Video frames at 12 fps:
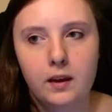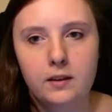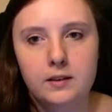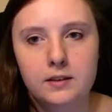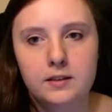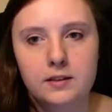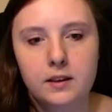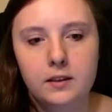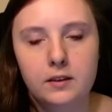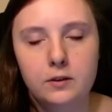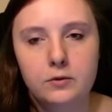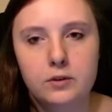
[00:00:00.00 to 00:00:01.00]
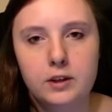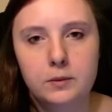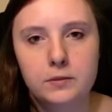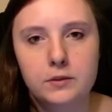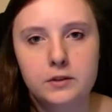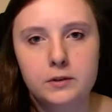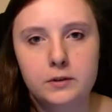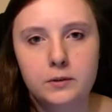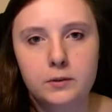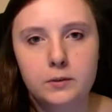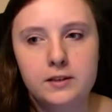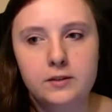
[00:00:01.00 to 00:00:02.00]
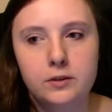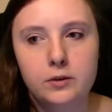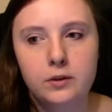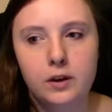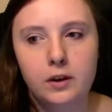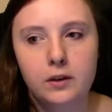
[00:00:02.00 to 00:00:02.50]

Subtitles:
There's nothing for him to restock,